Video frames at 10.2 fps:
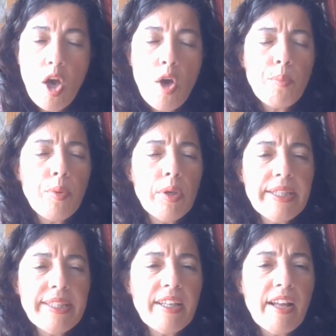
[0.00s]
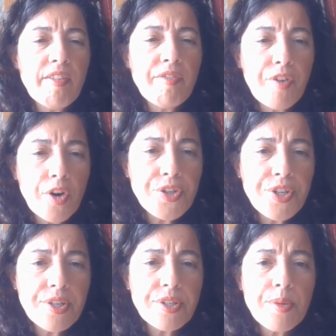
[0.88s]
Political
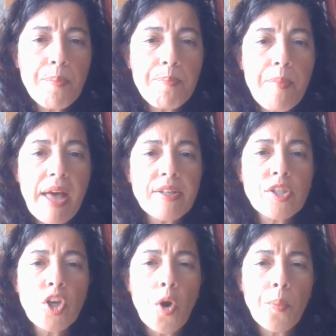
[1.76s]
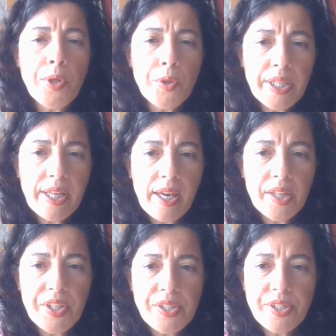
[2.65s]
forces must
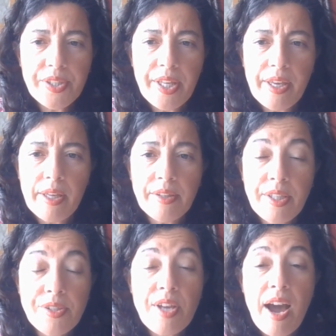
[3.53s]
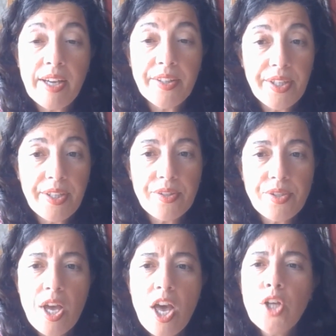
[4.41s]
communicate these
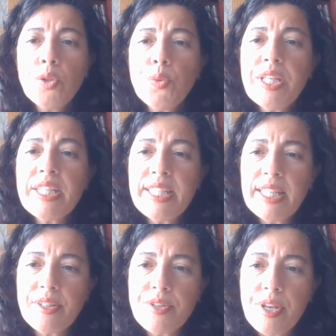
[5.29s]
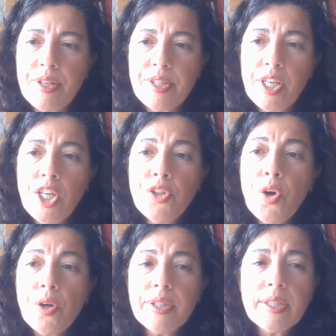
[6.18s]
ideas to the citizens in
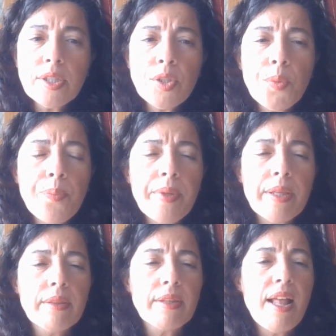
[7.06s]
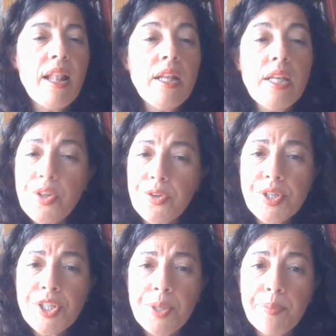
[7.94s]
order to build a
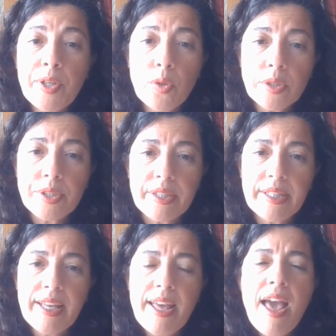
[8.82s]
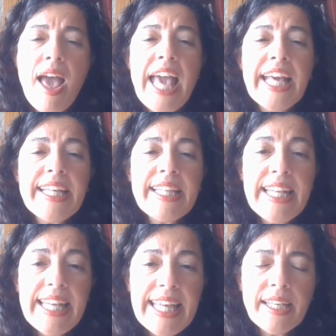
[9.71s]
leadership culture
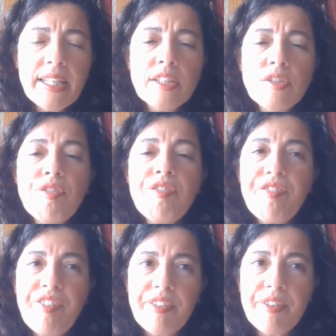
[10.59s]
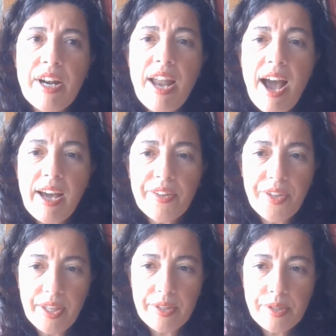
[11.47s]
linked to federal
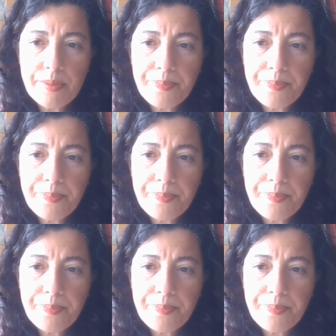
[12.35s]
ideas.